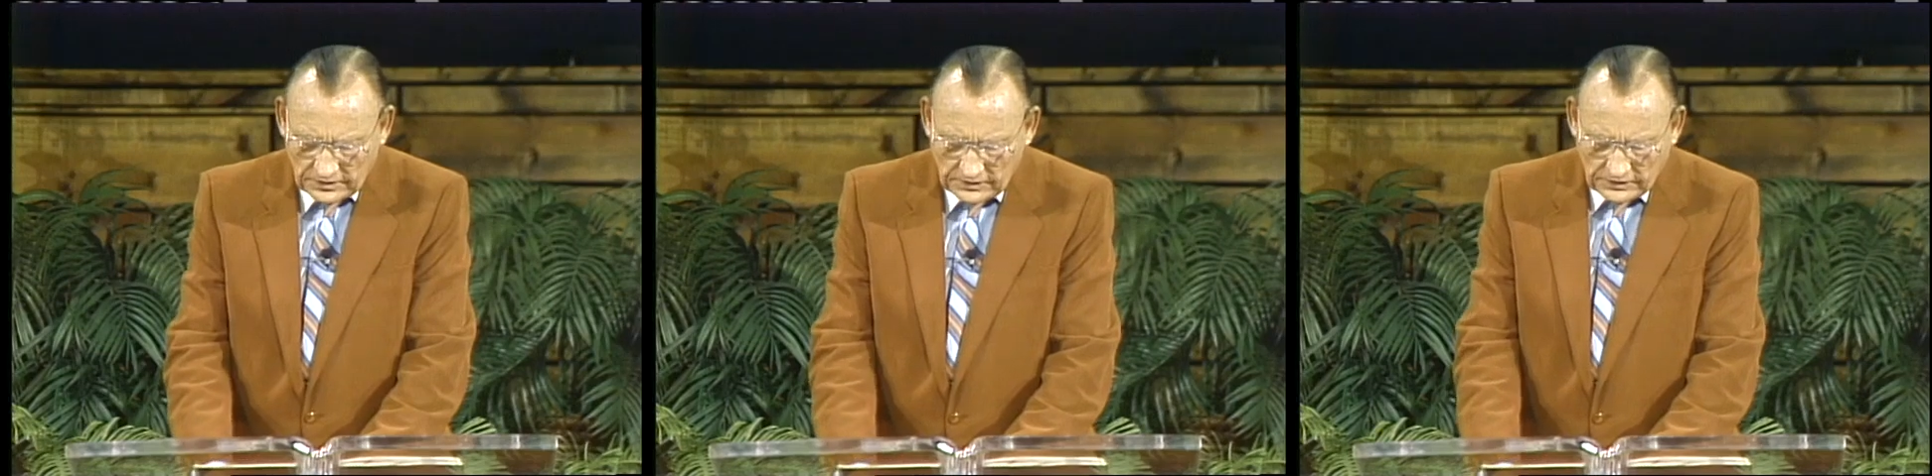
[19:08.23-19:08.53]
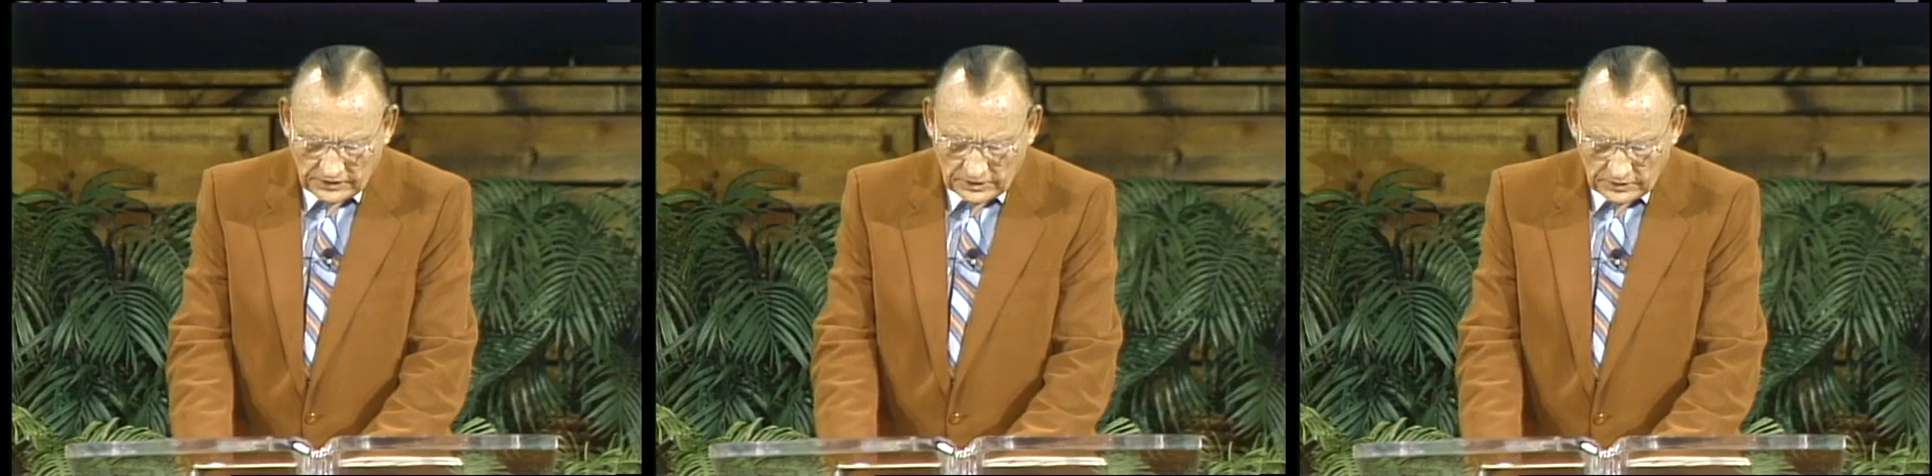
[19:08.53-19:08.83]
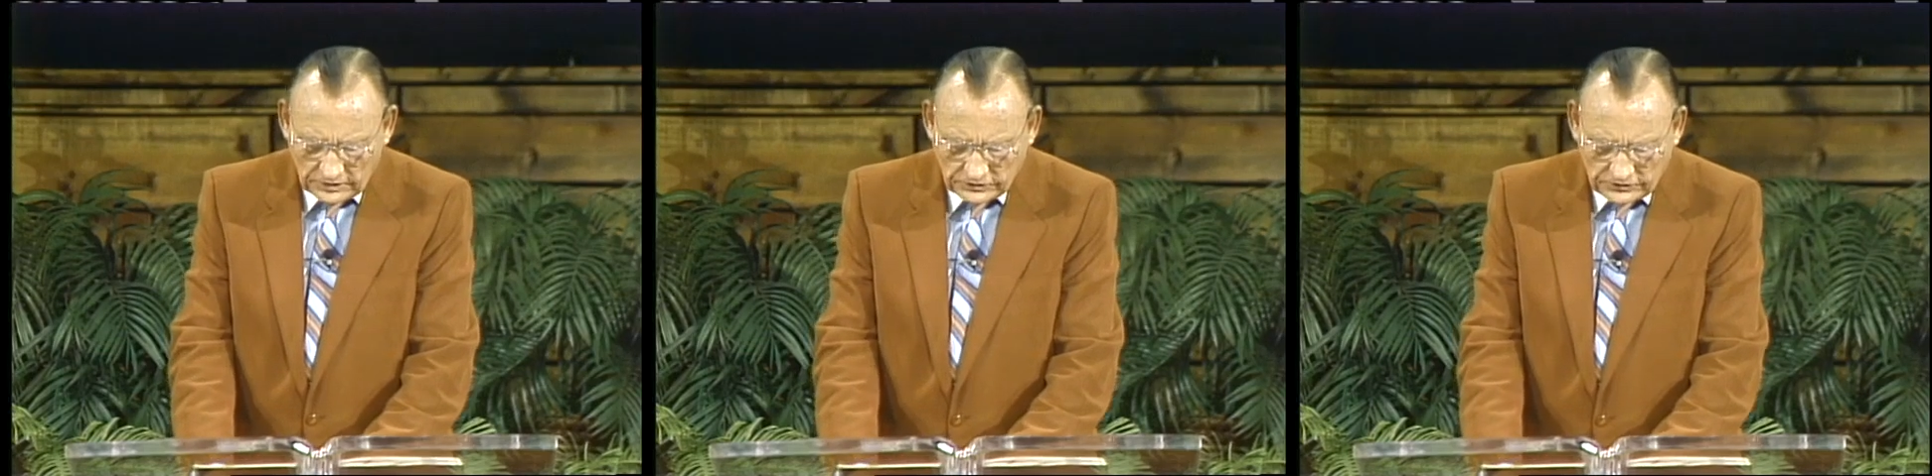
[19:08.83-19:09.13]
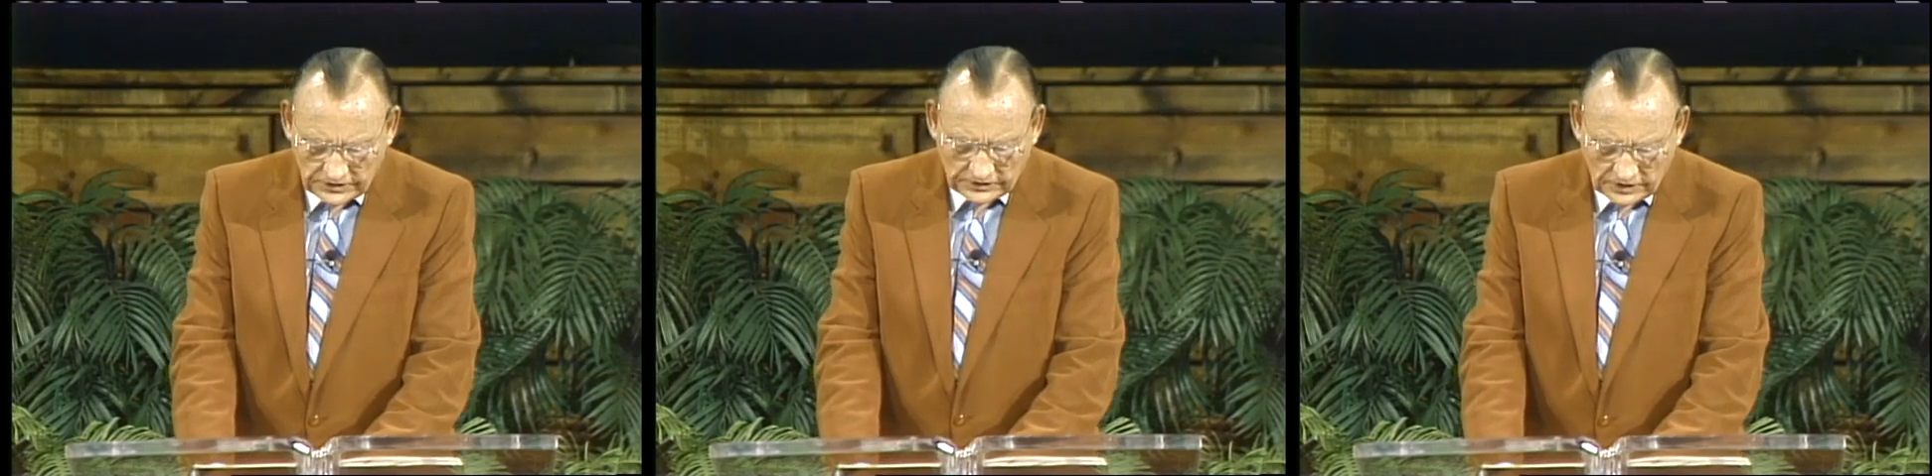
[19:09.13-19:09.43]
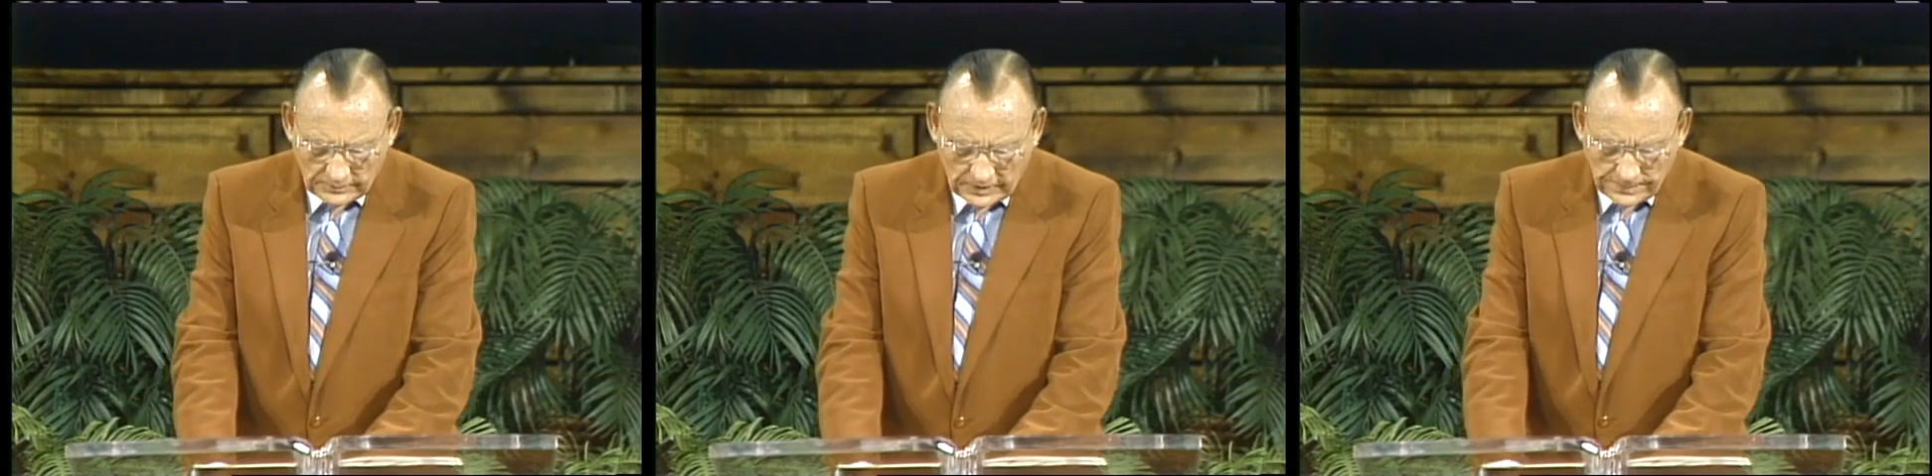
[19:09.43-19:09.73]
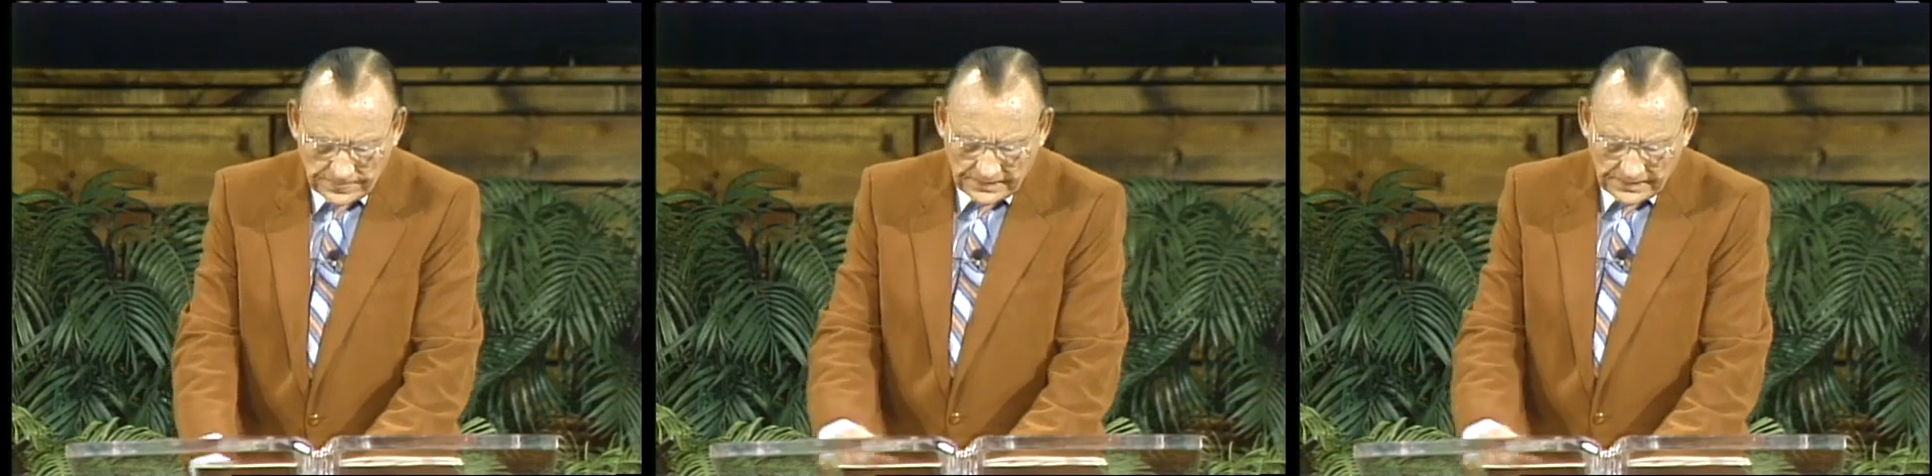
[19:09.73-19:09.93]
that they are thinking about.